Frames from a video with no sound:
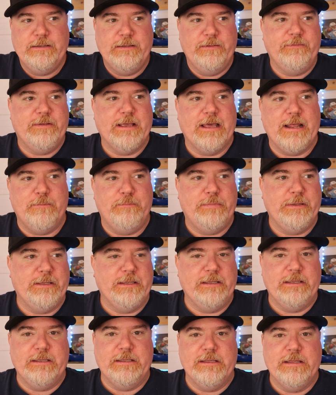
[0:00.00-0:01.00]
You've got to
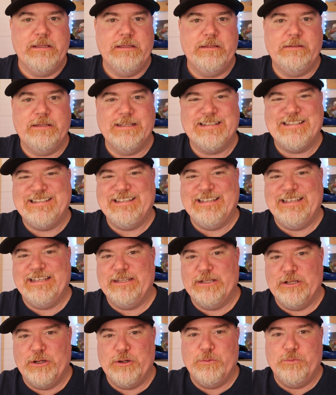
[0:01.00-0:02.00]
be the
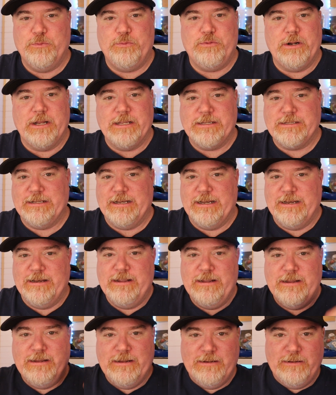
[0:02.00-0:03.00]
CEO and
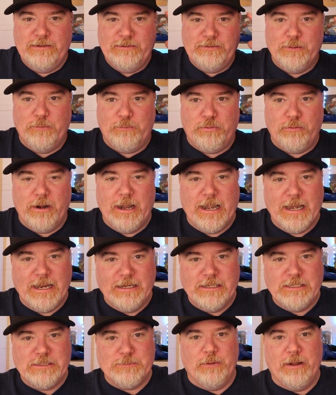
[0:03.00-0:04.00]
president, the
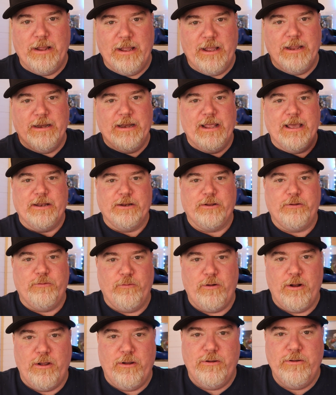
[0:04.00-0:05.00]
brains behind how to
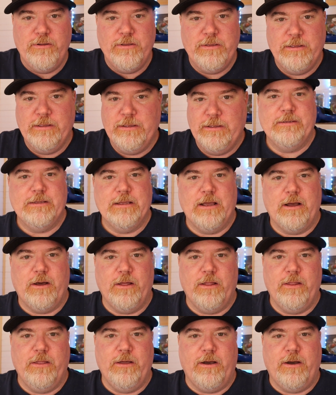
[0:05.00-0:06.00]
grow.
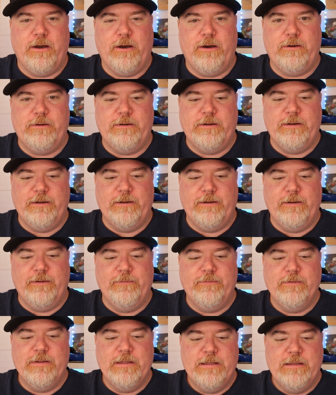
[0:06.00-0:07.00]
All
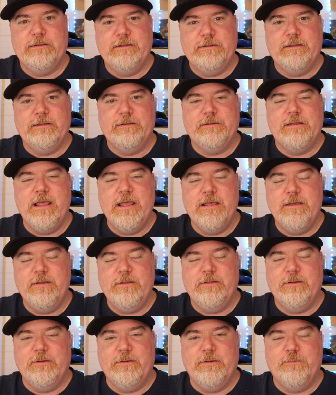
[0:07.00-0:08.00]
of
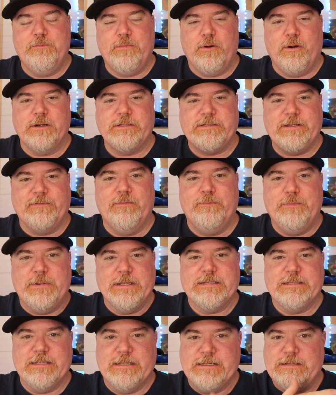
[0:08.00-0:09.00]
the parts of a
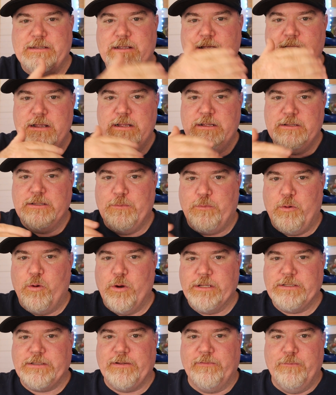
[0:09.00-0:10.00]
business, the
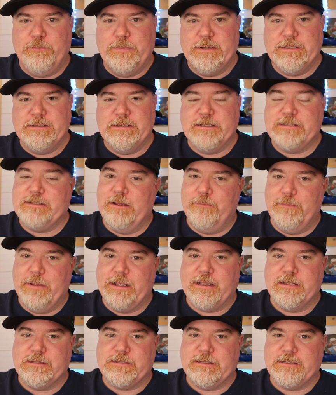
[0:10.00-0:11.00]
points of a business that
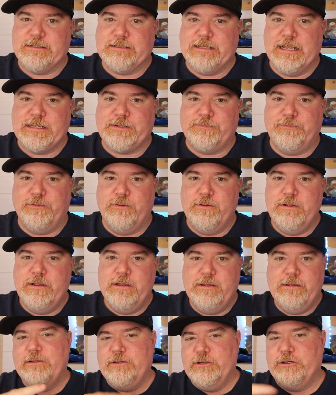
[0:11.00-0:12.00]
make it successful,
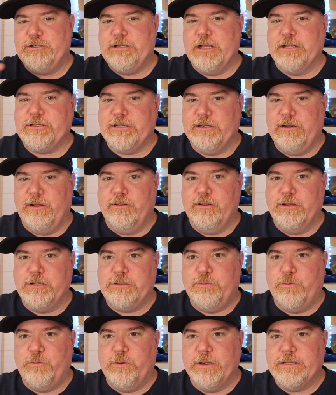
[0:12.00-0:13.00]
you're touching all
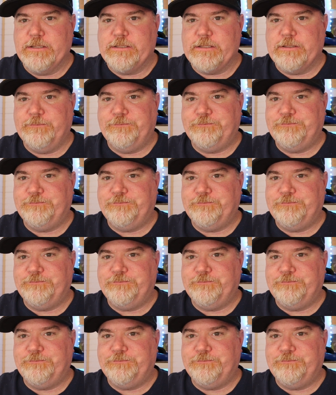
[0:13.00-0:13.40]
those points.